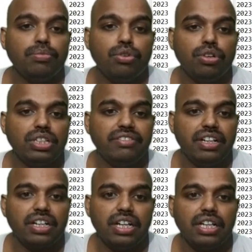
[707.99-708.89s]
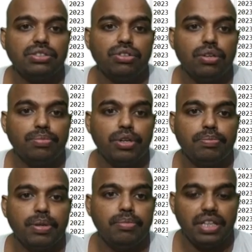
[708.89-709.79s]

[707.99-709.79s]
than one class, don't put public.